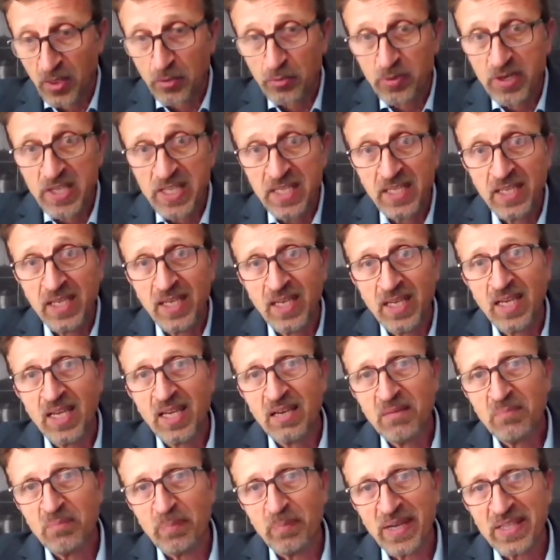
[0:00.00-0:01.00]
Three,
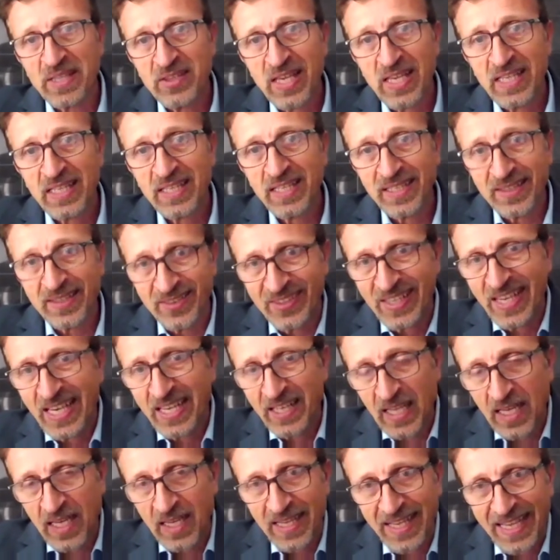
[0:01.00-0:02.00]
by taking
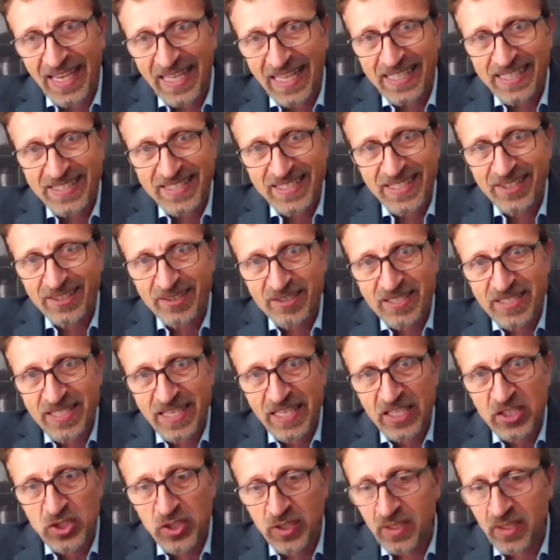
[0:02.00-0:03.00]
data and its
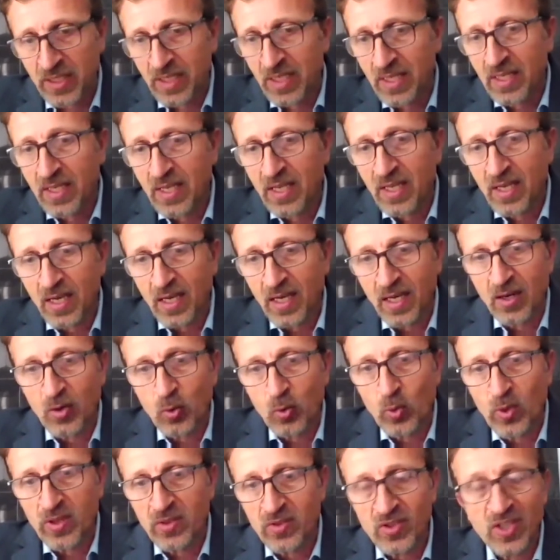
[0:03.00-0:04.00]
intersection
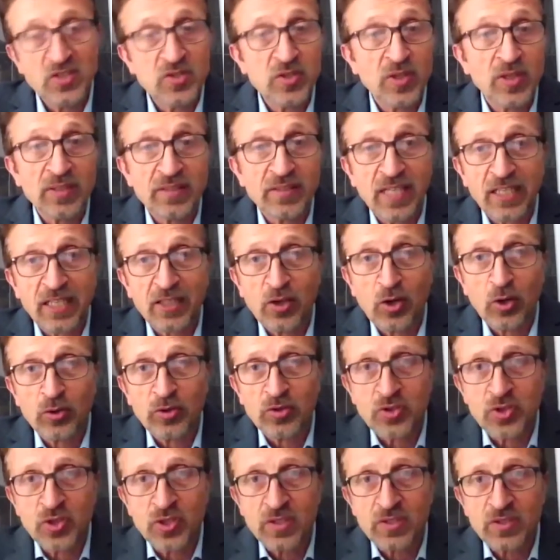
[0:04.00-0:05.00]
with digital
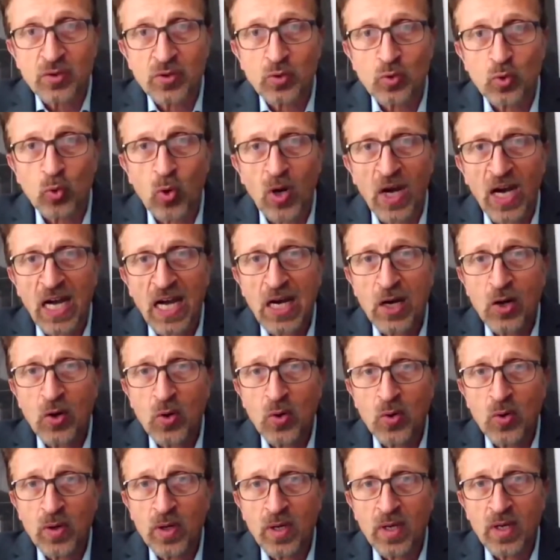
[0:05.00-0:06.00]
technologies to
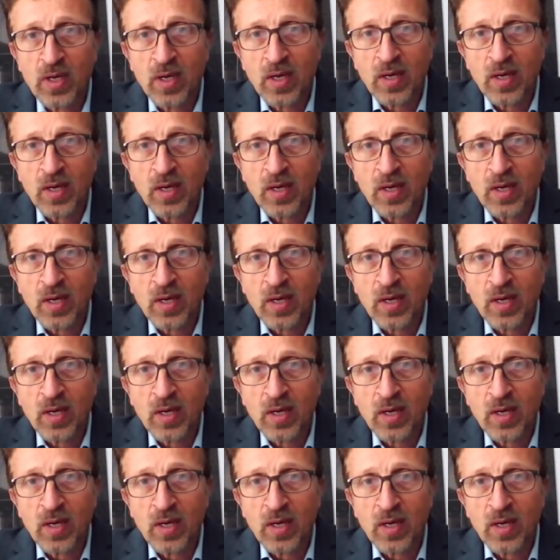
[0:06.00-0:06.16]
how